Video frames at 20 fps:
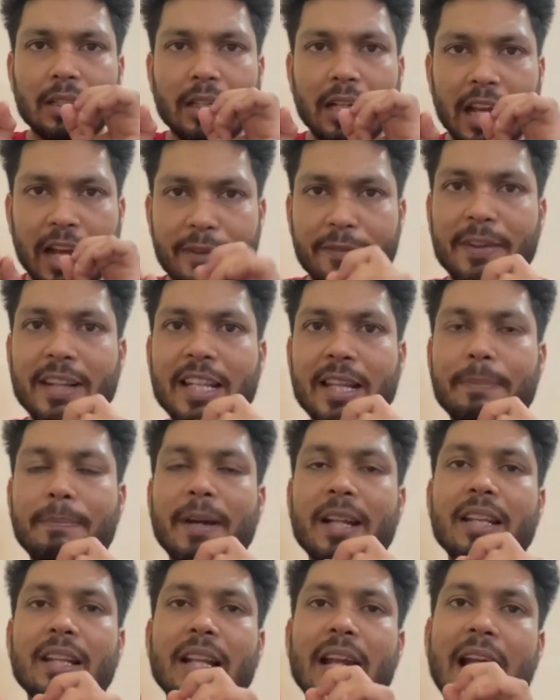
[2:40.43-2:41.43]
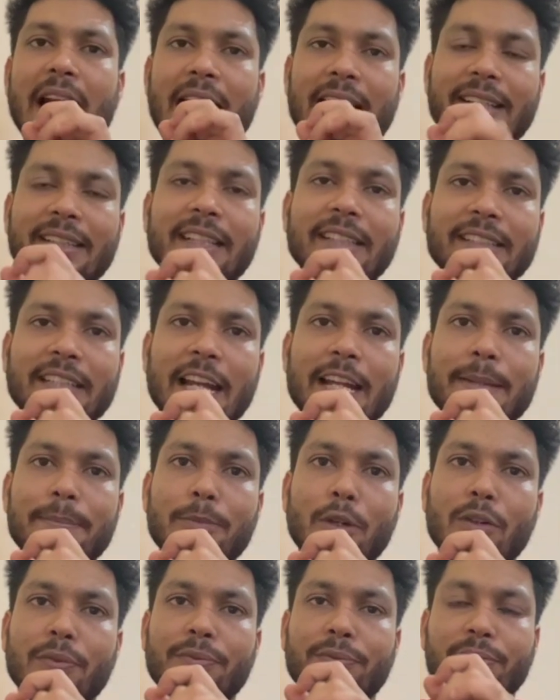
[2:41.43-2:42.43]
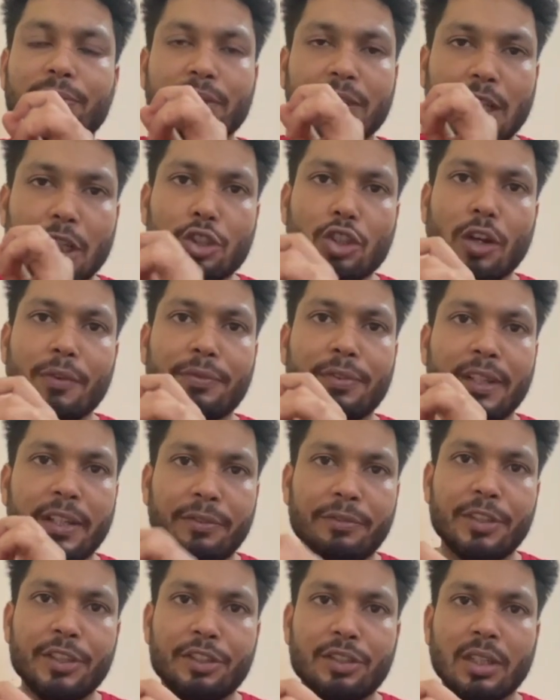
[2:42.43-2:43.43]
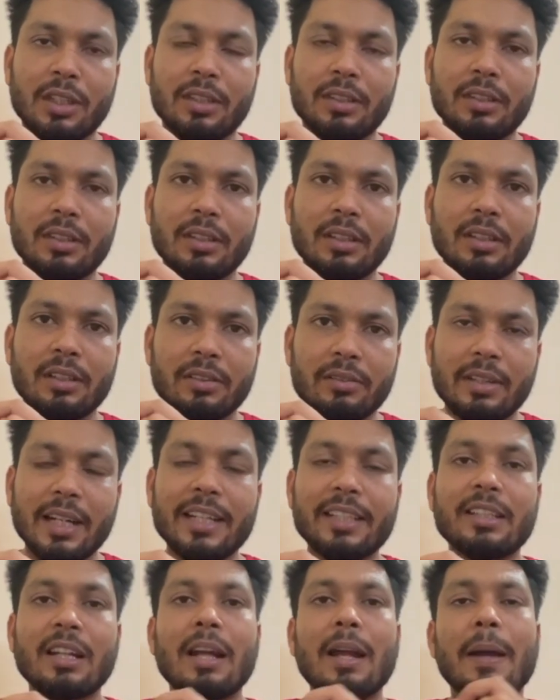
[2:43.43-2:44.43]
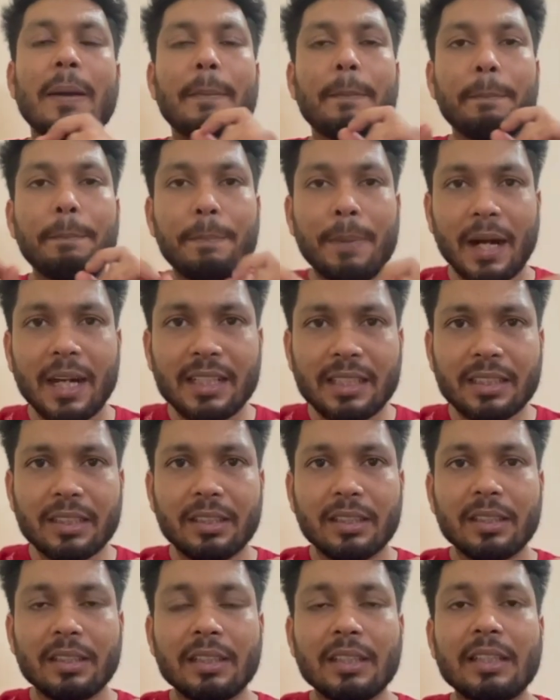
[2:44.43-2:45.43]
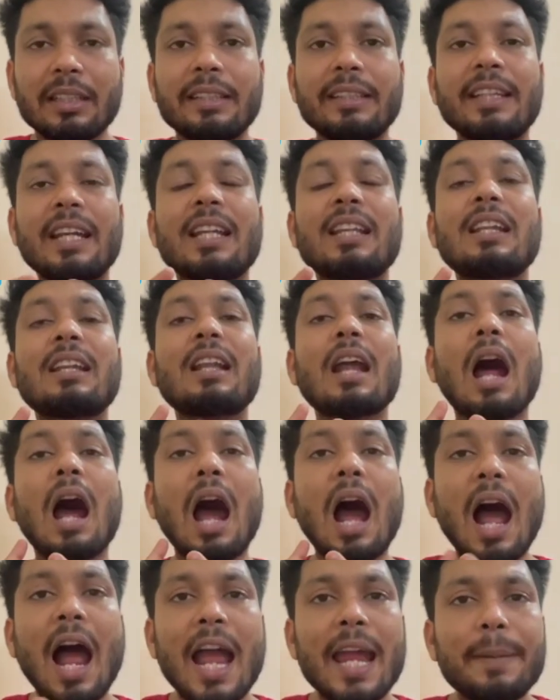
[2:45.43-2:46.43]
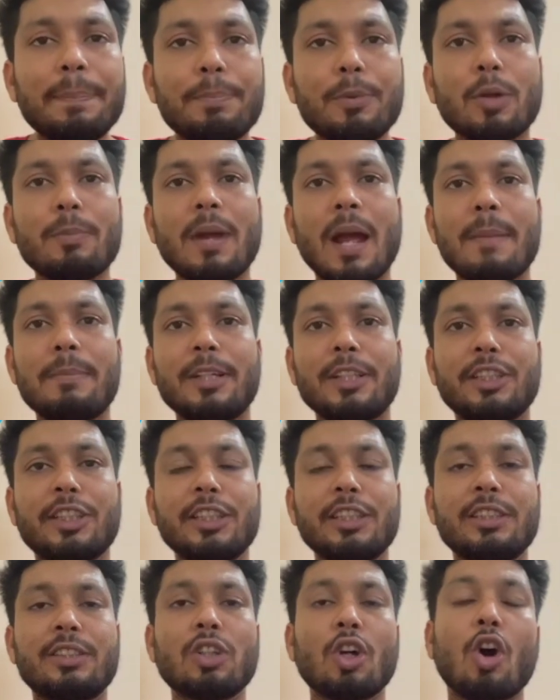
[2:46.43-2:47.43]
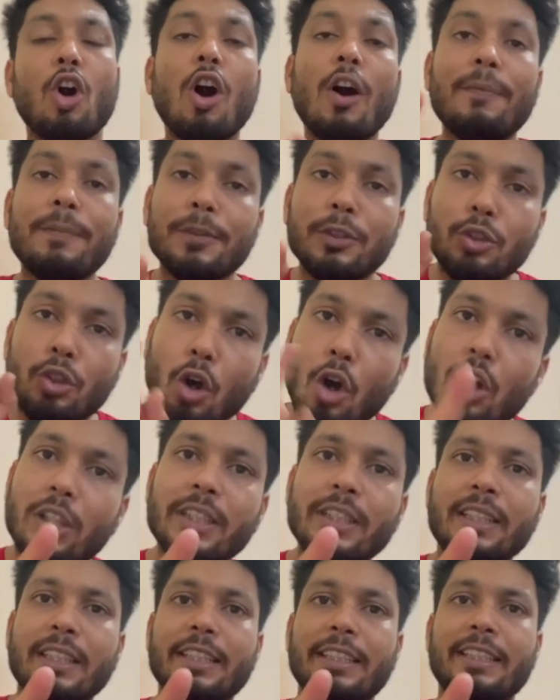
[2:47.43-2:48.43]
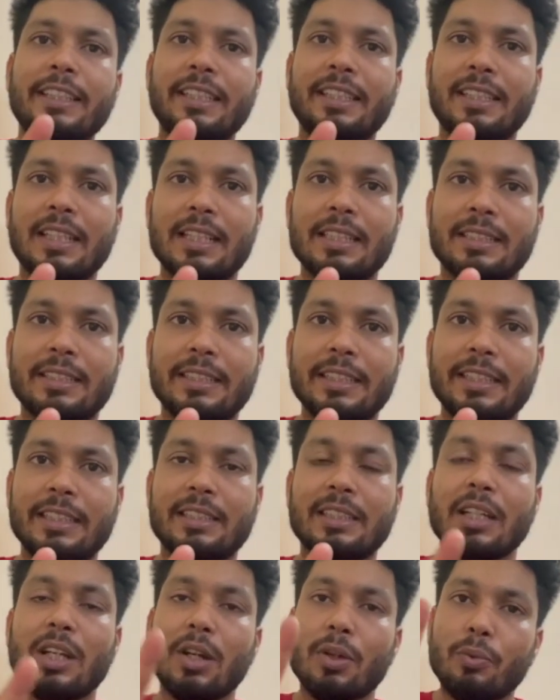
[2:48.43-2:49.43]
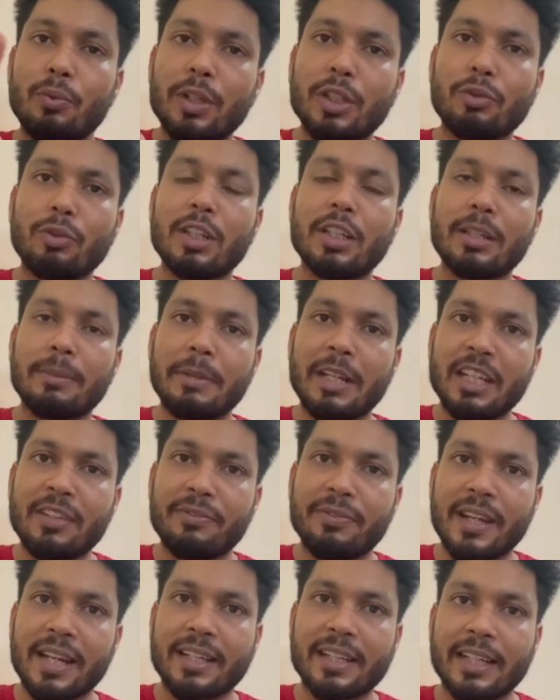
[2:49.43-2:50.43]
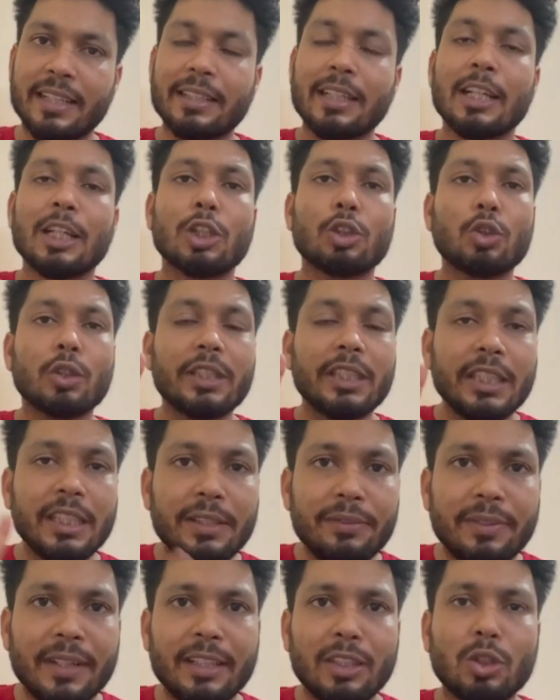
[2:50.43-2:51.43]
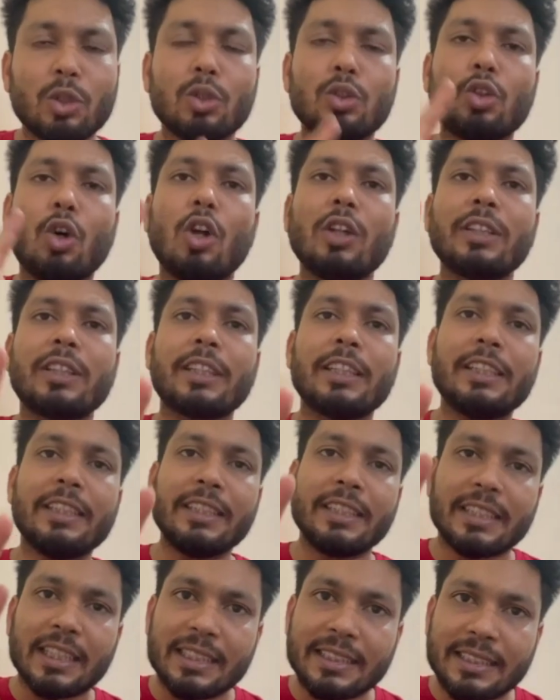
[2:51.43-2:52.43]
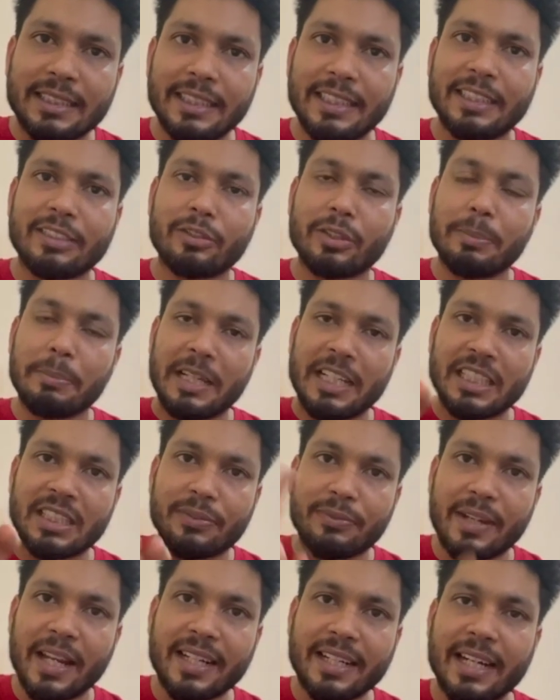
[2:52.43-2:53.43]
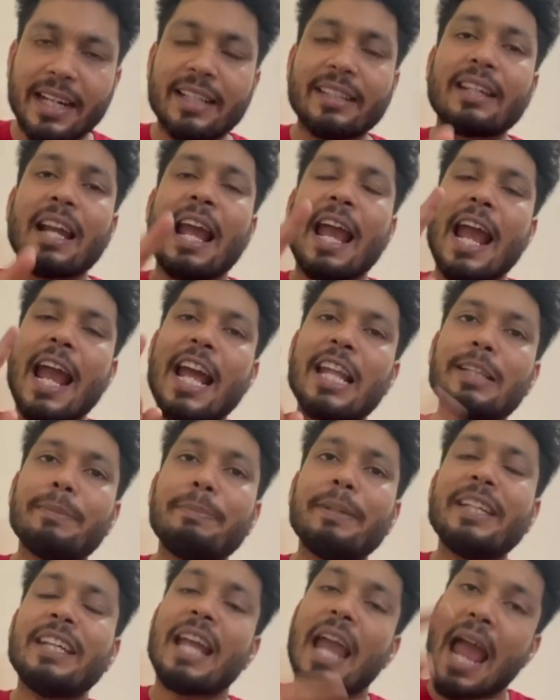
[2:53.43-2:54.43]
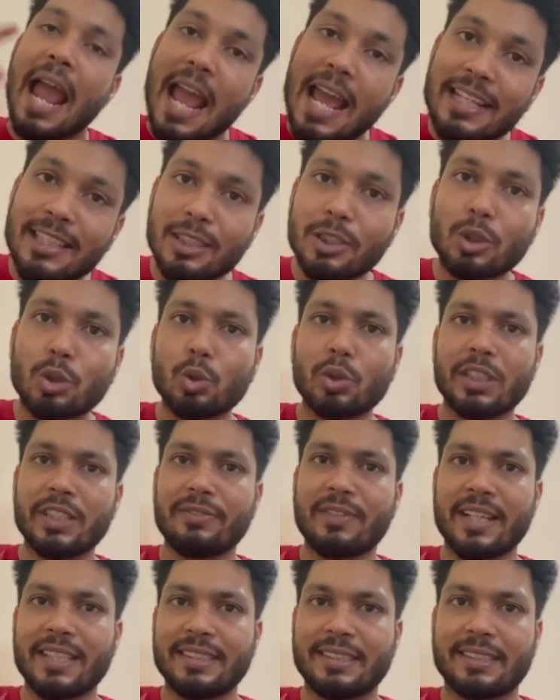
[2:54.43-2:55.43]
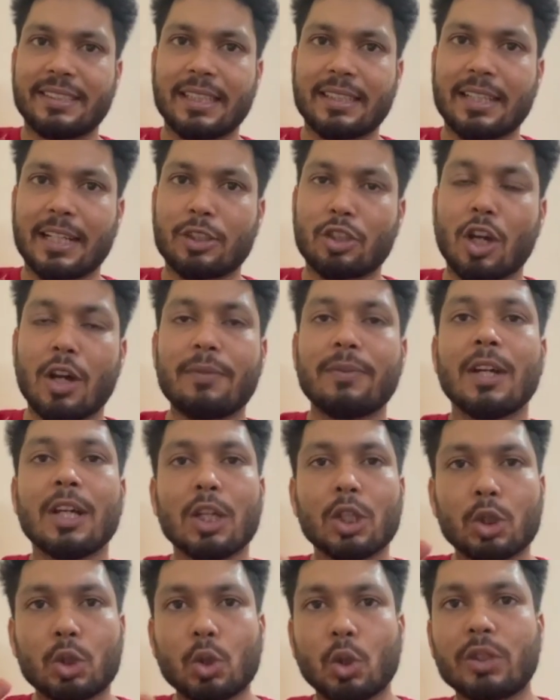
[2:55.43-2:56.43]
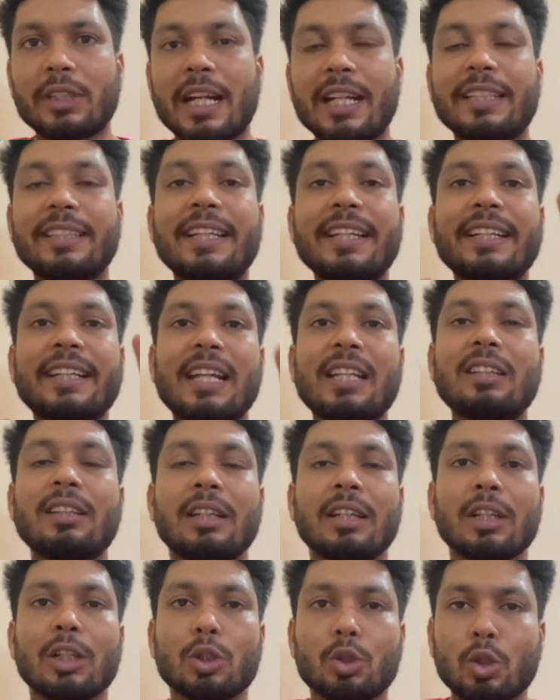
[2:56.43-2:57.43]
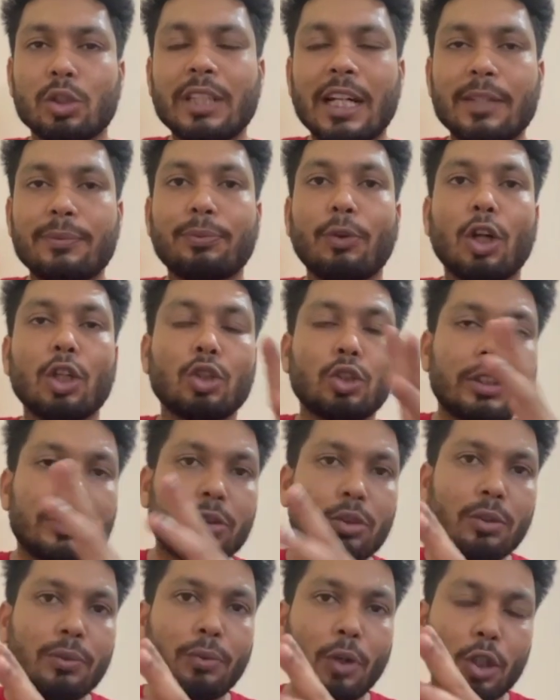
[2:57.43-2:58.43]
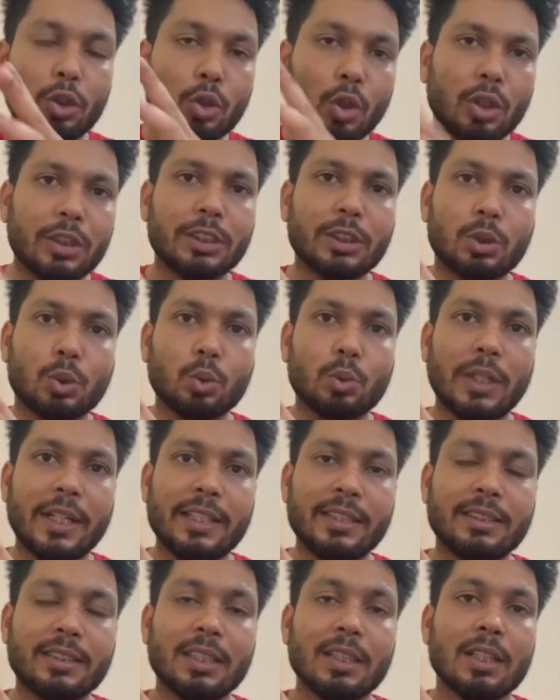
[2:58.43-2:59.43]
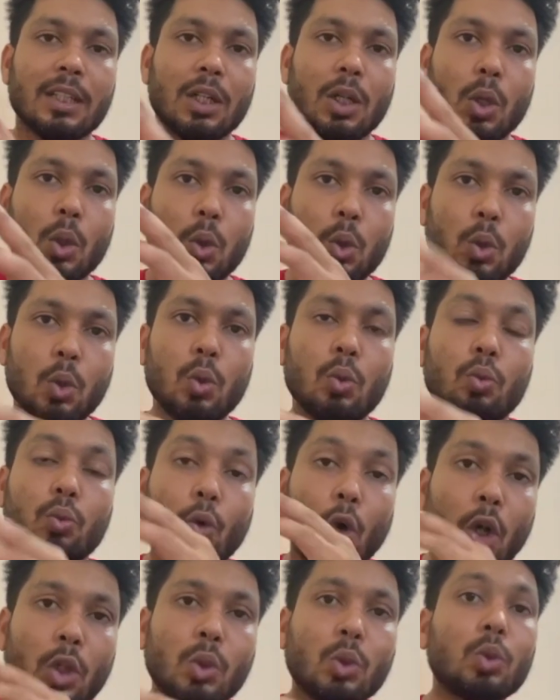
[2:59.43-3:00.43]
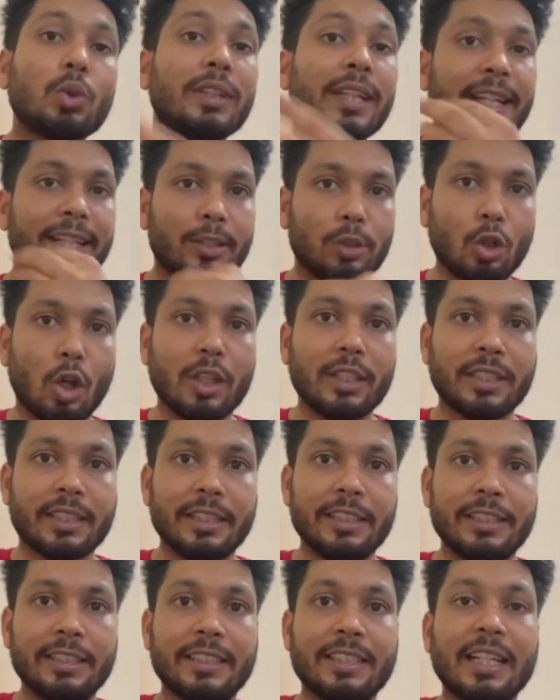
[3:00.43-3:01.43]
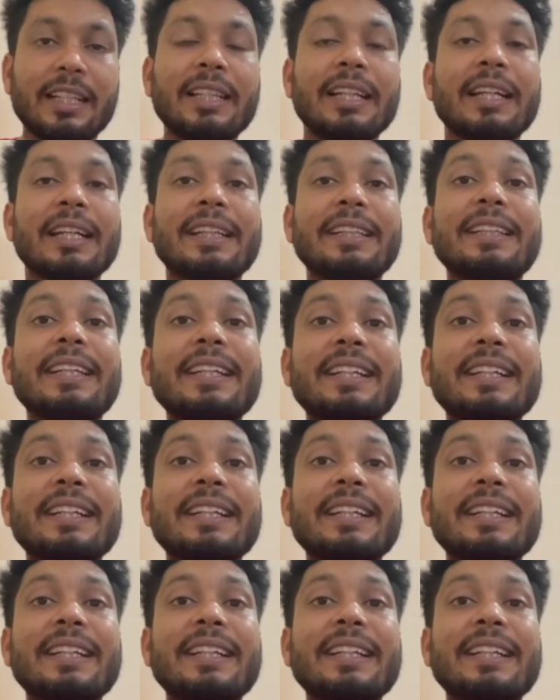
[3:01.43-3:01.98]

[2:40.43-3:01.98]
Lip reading: available at the time of cutoff revision, right? But there are high probabilities of non-clinical seats which will remain vacant. So even though non-clinical seats remains vacant, NB has to revise the cutoff so that for those students who want to take non-clinical, they